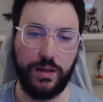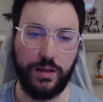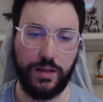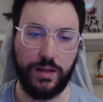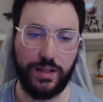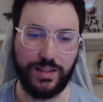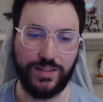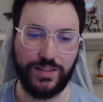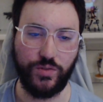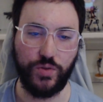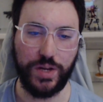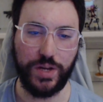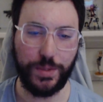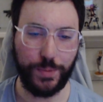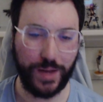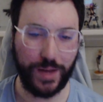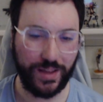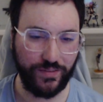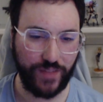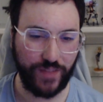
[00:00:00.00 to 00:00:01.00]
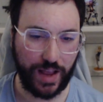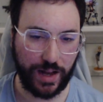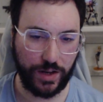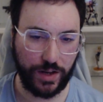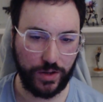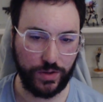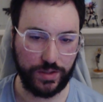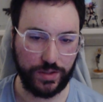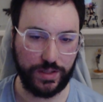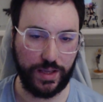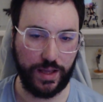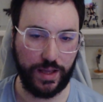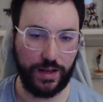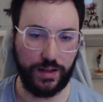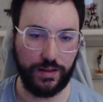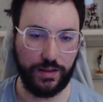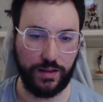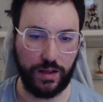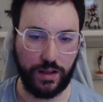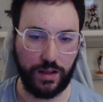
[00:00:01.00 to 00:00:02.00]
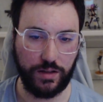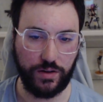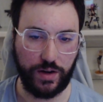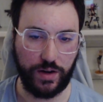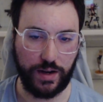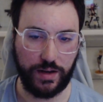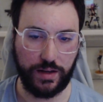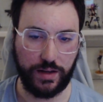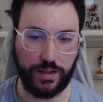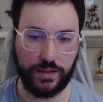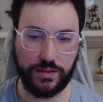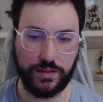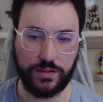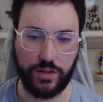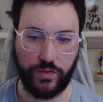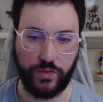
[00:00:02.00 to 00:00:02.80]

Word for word: its replay value is getting the other endings.